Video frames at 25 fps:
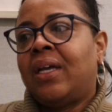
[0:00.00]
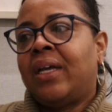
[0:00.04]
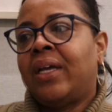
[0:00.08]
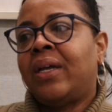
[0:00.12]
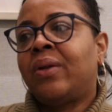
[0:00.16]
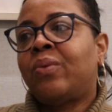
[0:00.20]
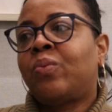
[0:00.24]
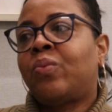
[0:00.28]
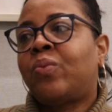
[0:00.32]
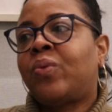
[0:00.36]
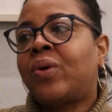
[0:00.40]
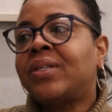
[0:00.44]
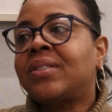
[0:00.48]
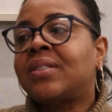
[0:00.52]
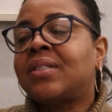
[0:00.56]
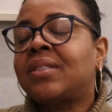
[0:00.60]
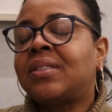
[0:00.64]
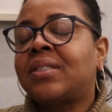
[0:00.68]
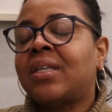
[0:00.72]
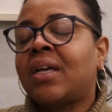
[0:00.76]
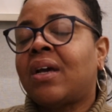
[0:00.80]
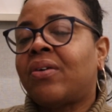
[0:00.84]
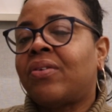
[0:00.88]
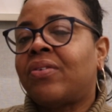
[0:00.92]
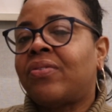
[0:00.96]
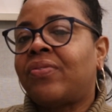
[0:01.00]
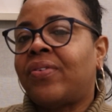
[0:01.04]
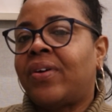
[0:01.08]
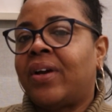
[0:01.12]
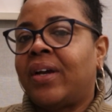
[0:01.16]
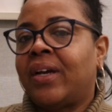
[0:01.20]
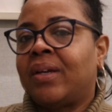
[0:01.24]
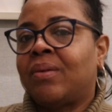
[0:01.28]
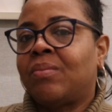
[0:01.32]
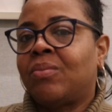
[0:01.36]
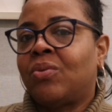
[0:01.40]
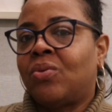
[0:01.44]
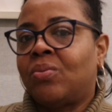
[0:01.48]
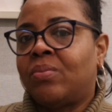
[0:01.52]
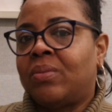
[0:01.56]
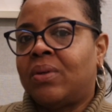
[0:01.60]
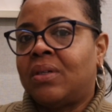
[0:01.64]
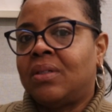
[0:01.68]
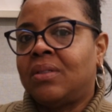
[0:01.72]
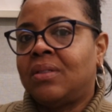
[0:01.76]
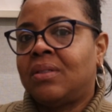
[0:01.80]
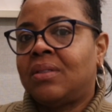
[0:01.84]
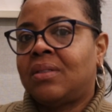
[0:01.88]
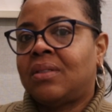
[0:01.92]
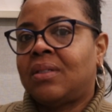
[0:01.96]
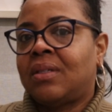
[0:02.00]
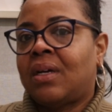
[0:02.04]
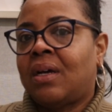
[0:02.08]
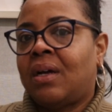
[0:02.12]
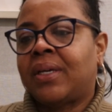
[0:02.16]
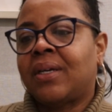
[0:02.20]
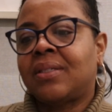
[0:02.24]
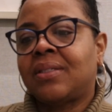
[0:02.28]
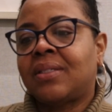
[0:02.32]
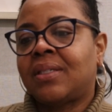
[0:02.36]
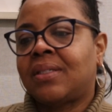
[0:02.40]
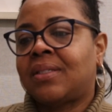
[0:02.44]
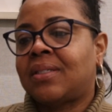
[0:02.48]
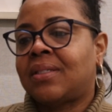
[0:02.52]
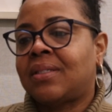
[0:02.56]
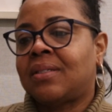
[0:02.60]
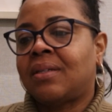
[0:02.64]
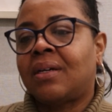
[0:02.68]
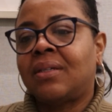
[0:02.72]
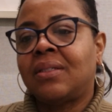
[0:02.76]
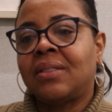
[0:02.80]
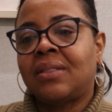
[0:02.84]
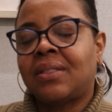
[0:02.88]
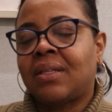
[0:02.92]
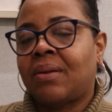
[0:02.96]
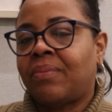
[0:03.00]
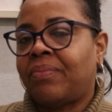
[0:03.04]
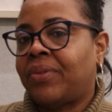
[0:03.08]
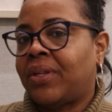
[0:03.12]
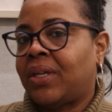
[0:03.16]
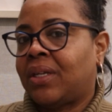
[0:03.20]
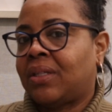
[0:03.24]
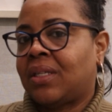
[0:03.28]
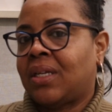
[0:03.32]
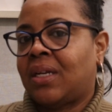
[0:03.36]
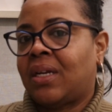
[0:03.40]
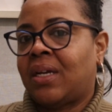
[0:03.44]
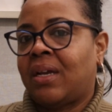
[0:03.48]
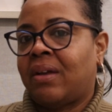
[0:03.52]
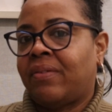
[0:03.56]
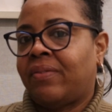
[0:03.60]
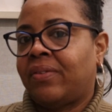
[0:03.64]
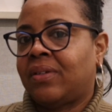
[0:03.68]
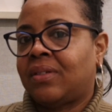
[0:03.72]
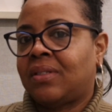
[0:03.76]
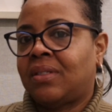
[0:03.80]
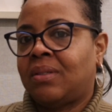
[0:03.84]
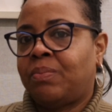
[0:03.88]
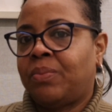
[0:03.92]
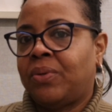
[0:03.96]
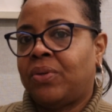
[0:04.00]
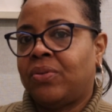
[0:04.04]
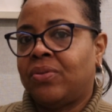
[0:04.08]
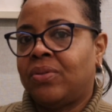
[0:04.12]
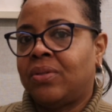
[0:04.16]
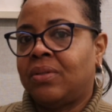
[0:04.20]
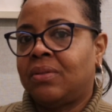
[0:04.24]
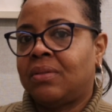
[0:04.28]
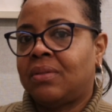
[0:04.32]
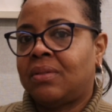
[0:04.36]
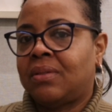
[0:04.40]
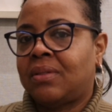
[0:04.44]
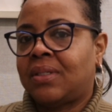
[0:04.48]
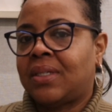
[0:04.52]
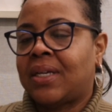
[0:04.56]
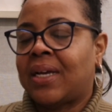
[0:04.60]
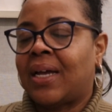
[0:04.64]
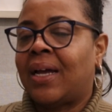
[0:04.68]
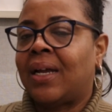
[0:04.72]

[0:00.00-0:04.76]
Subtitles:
It was a terrifying moment because it's not something that I ever experienced.